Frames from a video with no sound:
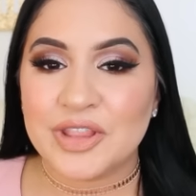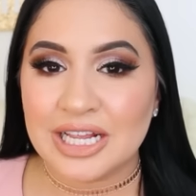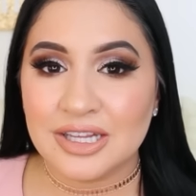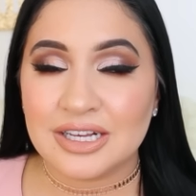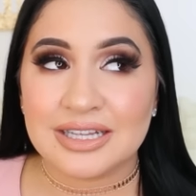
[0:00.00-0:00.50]

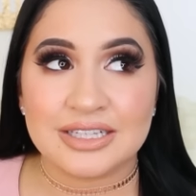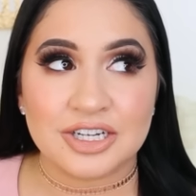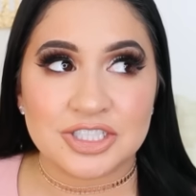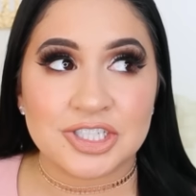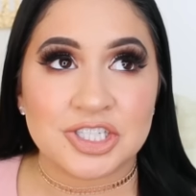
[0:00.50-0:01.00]
They look like
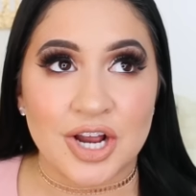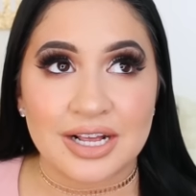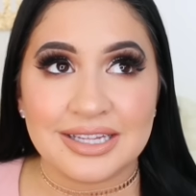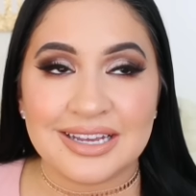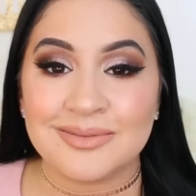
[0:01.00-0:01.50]
they're just
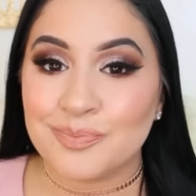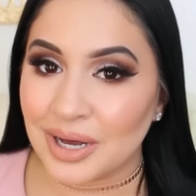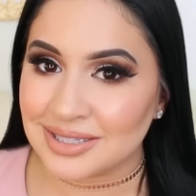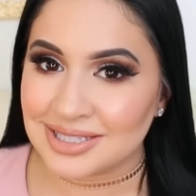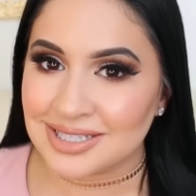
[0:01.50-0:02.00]
struggling,
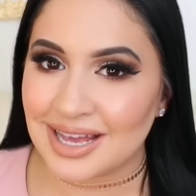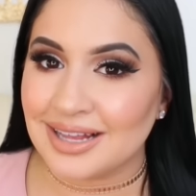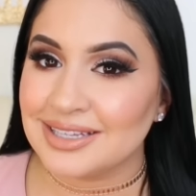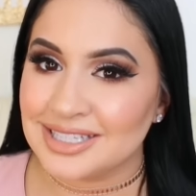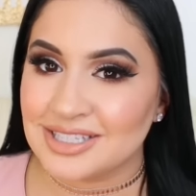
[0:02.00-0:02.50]
but
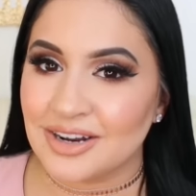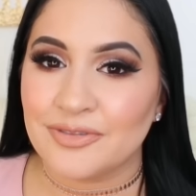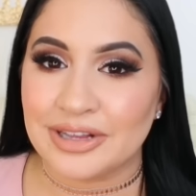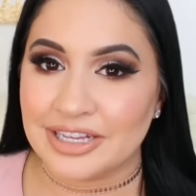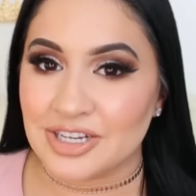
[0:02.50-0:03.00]
at least they're
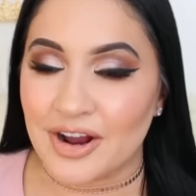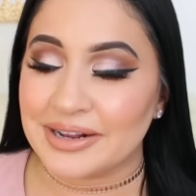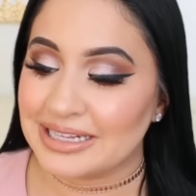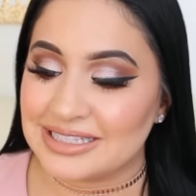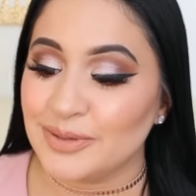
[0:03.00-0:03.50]
really
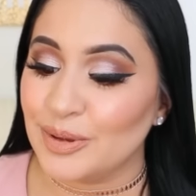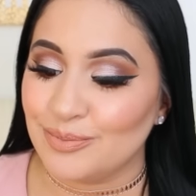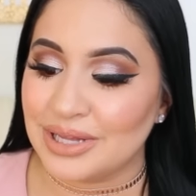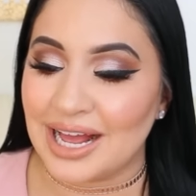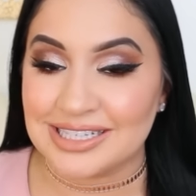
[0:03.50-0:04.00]
dark and deep
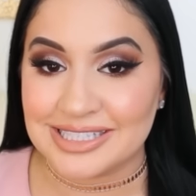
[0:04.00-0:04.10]
and black.